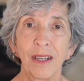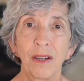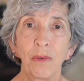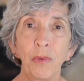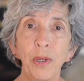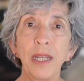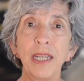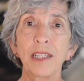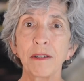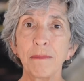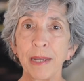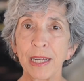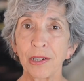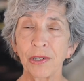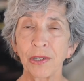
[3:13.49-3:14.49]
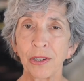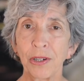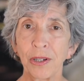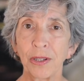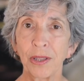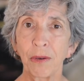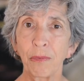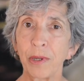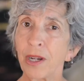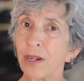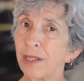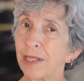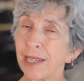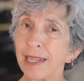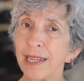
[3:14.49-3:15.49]
we need to make sure that we
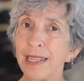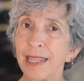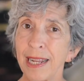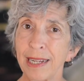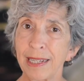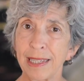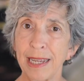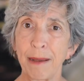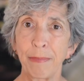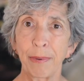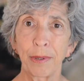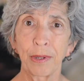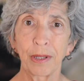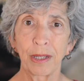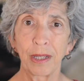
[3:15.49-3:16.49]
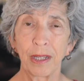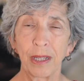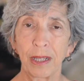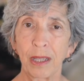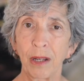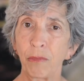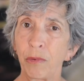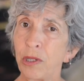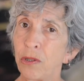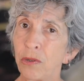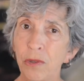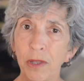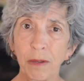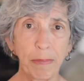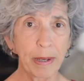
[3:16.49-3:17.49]
are setting that example, that we
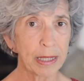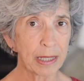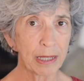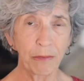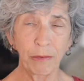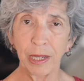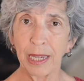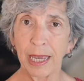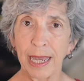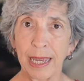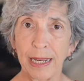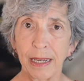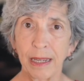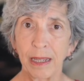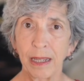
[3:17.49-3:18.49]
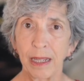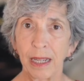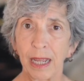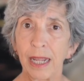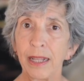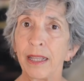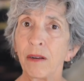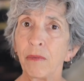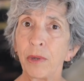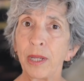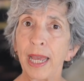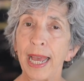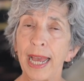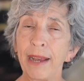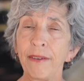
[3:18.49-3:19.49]
do the best that we can, and that we
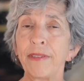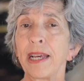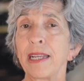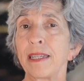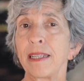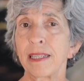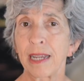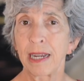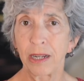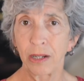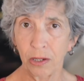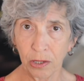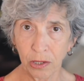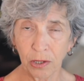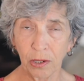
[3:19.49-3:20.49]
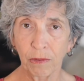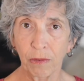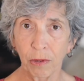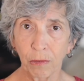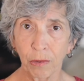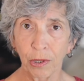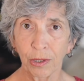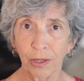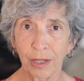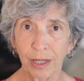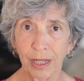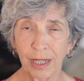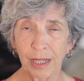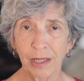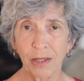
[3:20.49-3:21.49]
have that desire to serve the world,
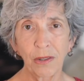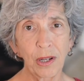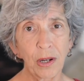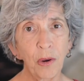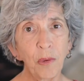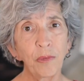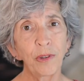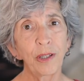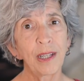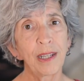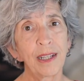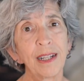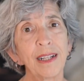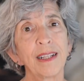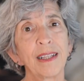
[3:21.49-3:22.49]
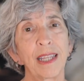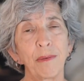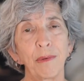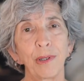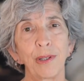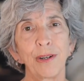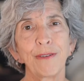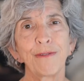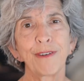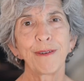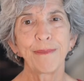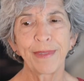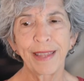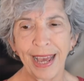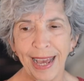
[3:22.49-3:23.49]
so that hopefully they will learn
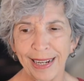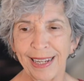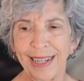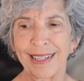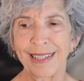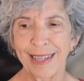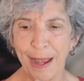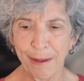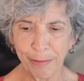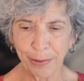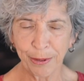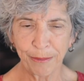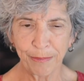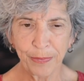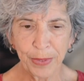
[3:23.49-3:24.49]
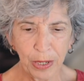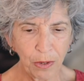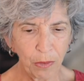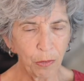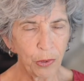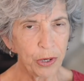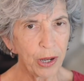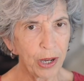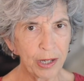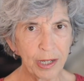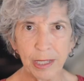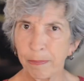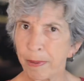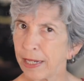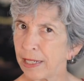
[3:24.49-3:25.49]
from that example. We're not
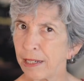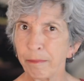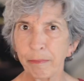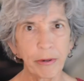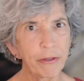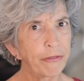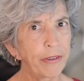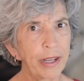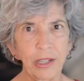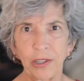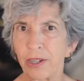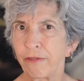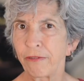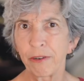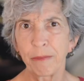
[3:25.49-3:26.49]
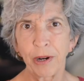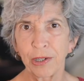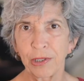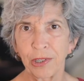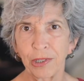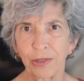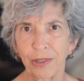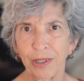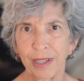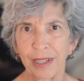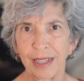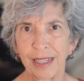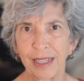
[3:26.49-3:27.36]
expecting perfection from our children.